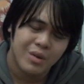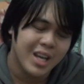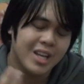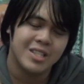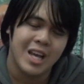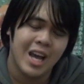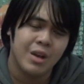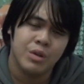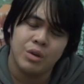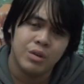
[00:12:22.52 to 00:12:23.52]
when they
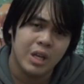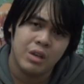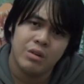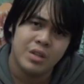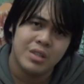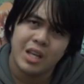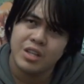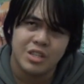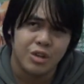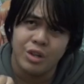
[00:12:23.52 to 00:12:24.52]
attack with all their units, they can
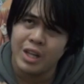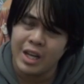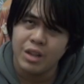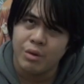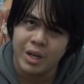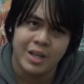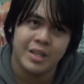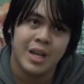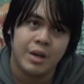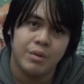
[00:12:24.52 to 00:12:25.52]
just call another one and
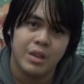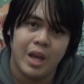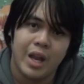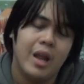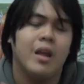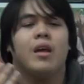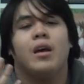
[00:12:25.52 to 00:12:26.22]
attack with that.